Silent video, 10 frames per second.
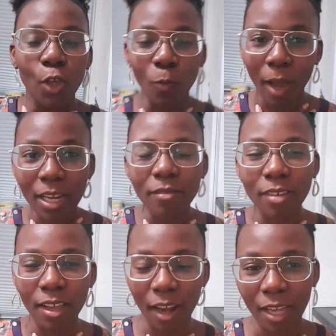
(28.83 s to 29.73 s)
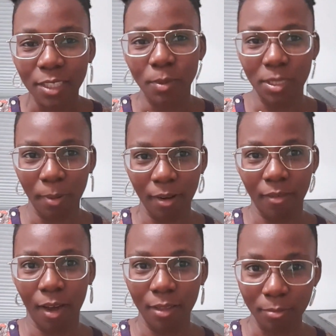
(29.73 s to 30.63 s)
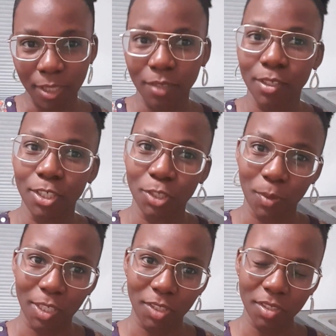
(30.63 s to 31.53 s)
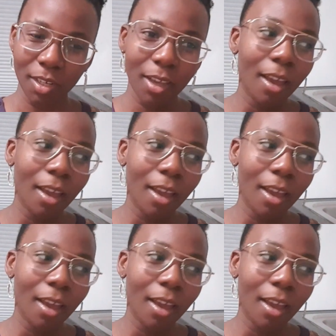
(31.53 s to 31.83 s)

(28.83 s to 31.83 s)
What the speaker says: you might have realized it was a bit of a hot mess of a situation.